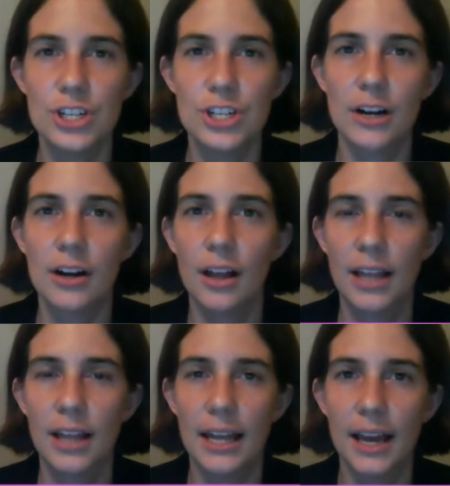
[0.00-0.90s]
share
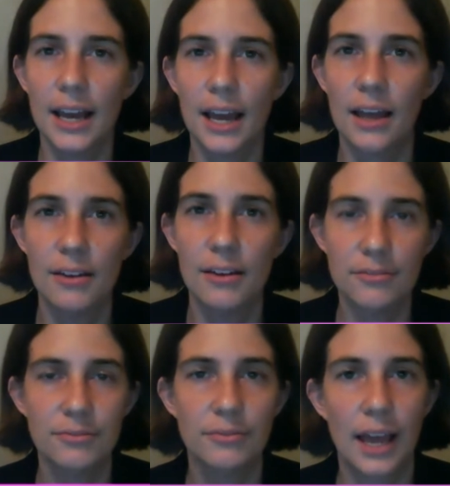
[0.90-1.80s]
a lot of
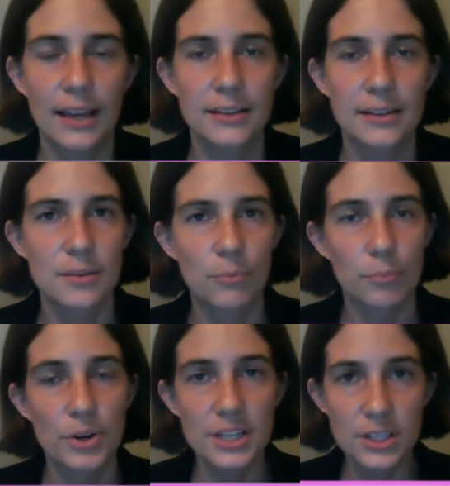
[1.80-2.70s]
like some
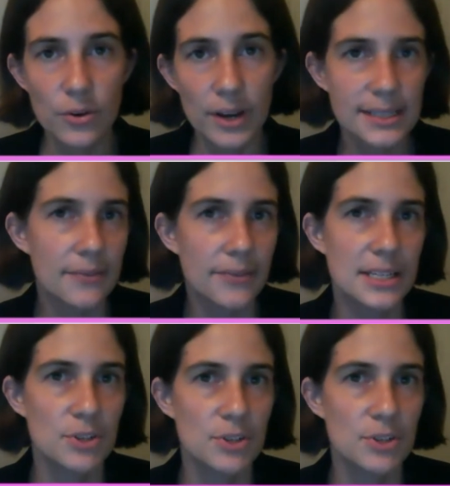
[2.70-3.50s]
preschool activities,